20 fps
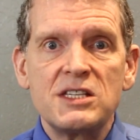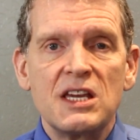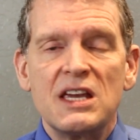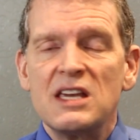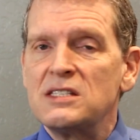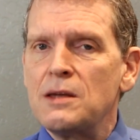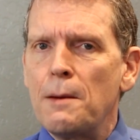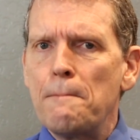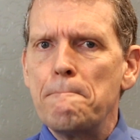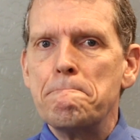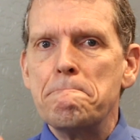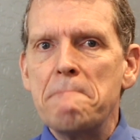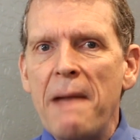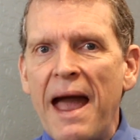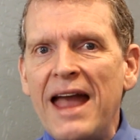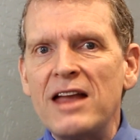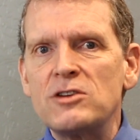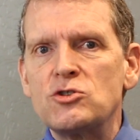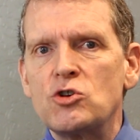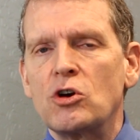is a
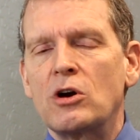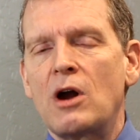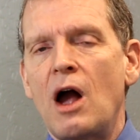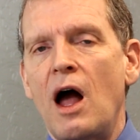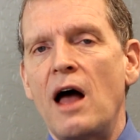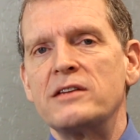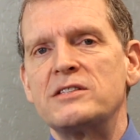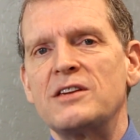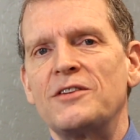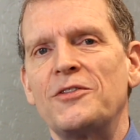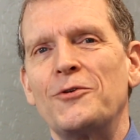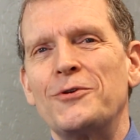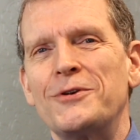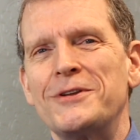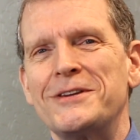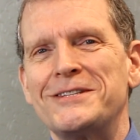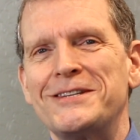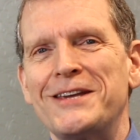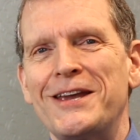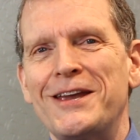major cause of their
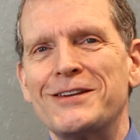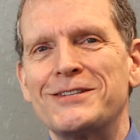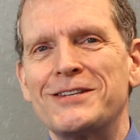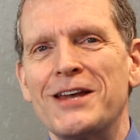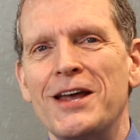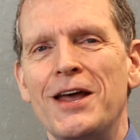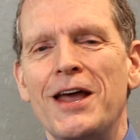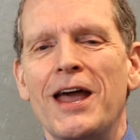disease,